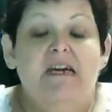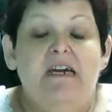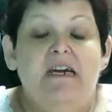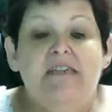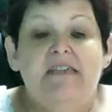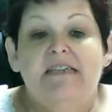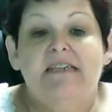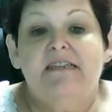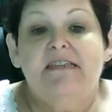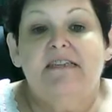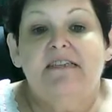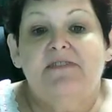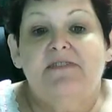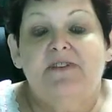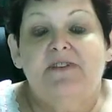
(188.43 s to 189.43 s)
He said that
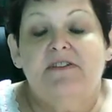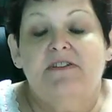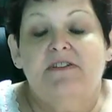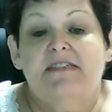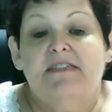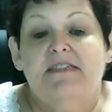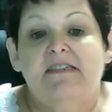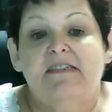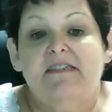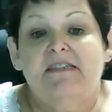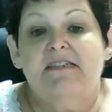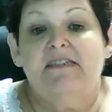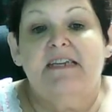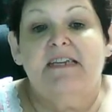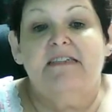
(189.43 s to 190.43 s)
if they're cysts,
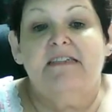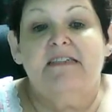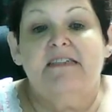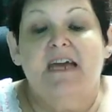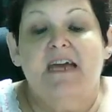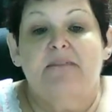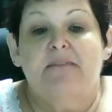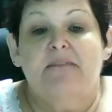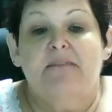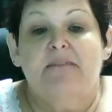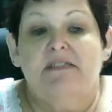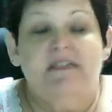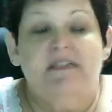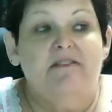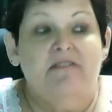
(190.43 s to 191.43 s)
that is not a
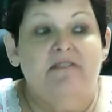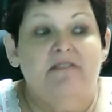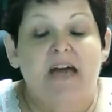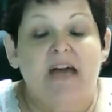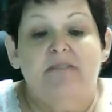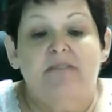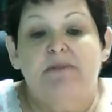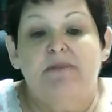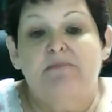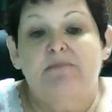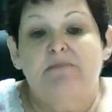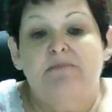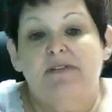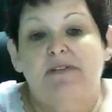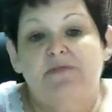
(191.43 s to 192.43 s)
big deal. A lot of
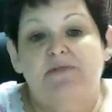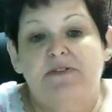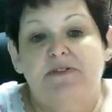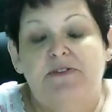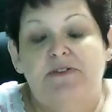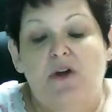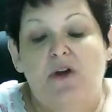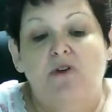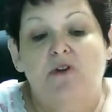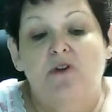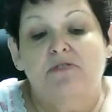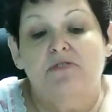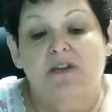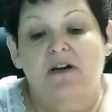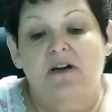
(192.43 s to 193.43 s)
people live with
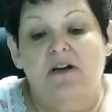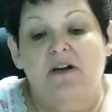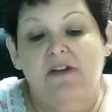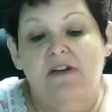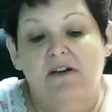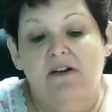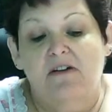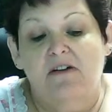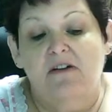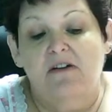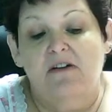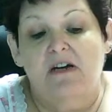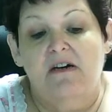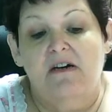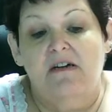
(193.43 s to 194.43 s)
nodes on
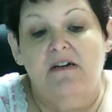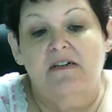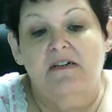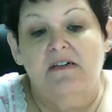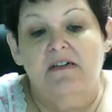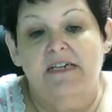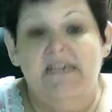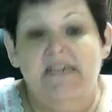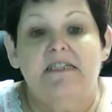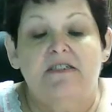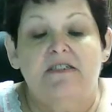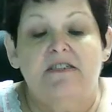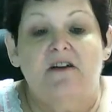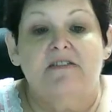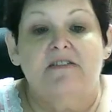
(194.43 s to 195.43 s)
their
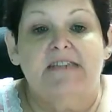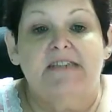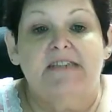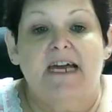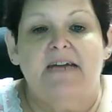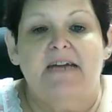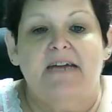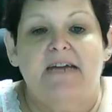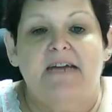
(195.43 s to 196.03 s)
kidneys all the time.